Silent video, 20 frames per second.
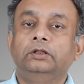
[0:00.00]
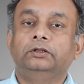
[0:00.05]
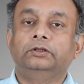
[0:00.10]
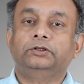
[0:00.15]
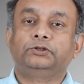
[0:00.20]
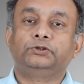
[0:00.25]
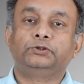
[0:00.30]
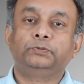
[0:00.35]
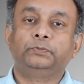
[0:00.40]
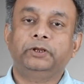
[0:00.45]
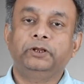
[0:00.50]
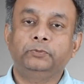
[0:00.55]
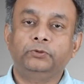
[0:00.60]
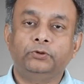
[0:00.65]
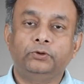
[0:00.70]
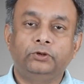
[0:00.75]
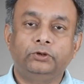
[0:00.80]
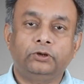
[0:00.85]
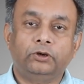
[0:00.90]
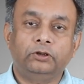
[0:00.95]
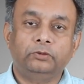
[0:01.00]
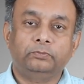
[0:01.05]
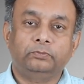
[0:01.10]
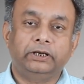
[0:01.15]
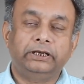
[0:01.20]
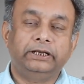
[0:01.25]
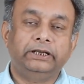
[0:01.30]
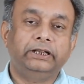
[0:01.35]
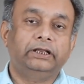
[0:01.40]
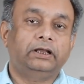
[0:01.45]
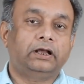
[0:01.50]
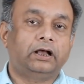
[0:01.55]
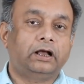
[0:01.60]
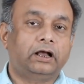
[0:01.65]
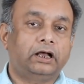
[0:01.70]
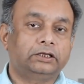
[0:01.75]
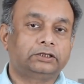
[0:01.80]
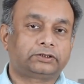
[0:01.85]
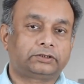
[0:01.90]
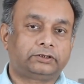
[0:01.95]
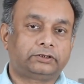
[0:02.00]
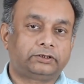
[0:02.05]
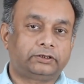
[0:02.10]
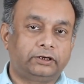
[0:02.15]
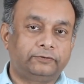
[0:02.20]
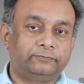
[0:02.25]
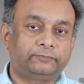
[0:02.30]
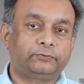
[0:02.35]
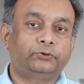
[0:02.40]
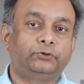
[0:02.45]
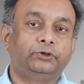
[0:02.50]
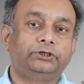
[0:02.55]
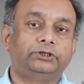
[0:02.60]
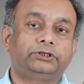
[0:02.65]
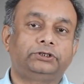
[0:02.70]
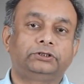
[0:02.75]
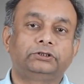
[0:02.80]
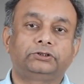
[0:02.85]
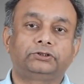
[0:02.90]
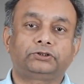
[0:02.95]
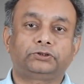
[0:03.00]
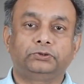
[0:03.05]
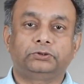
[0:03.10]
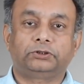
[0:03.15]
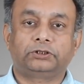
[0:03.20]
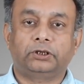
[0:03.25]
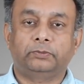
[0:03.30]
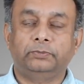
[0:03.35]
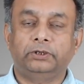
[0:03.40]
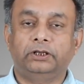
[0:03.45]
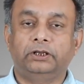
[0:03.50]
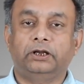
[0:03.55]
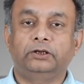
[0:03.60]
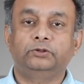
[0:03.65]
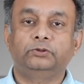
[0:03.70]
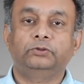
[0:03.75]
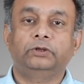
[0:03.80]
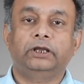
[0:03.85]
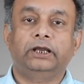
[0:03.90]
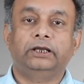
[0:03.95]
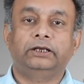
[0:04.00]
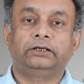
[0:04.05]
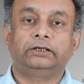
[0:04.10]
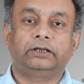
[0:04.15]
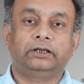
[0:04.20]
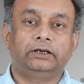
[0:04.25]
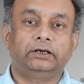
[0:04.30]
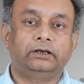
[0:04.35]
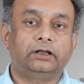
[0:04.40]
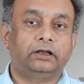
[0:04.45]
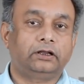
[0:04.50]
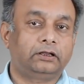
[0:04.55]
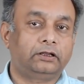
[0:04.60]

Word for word: The Supreme Court on Monday asked tough questions to Tamil Nadu and Kerala